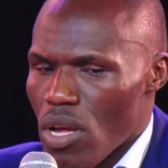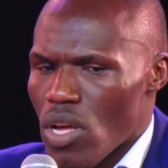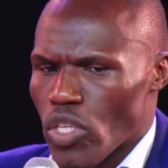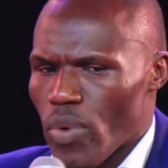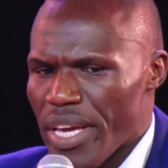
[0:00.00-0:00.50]

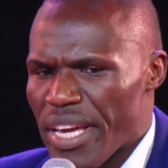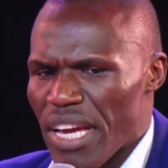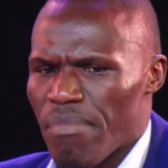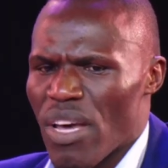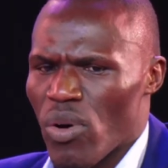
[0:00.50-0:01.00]
So we
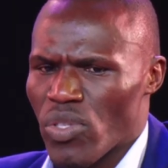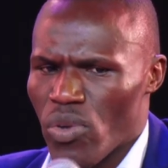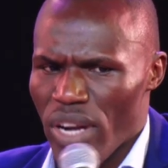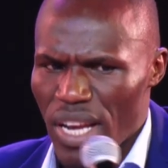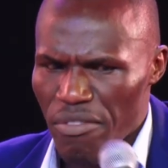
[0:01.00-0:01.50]
came, there was
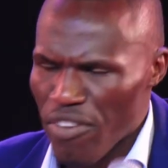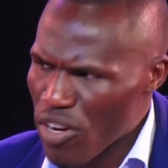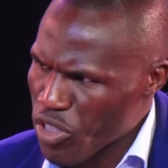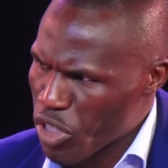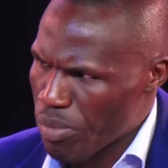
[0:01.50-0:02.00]
already a
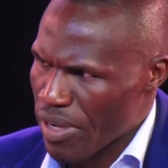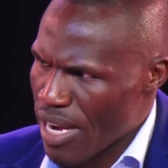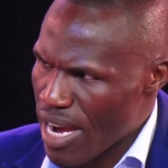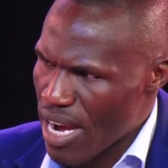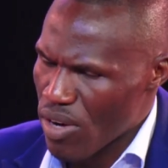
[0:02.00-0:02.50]
fellowship in
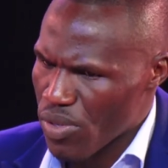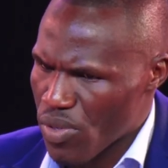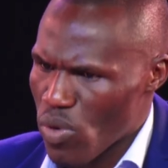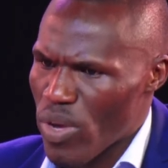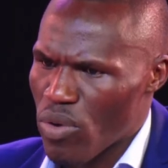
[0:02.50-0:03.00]
our house,
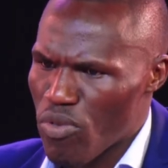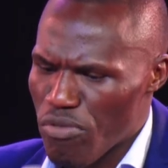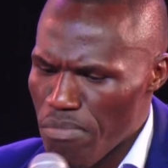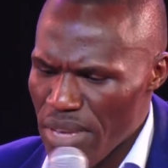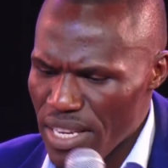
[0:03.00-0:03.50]
so we could
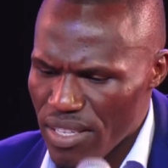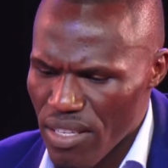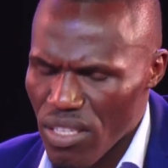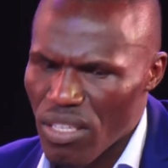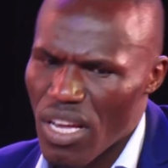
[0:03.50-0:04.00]
meet
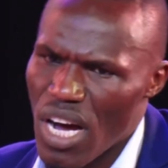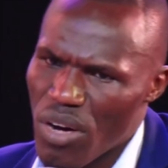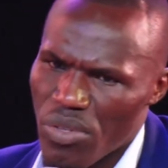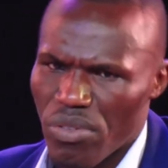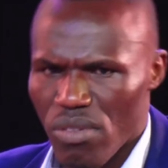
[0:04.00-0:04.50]
in the
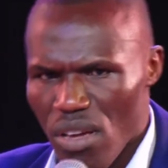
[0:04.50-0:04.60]
house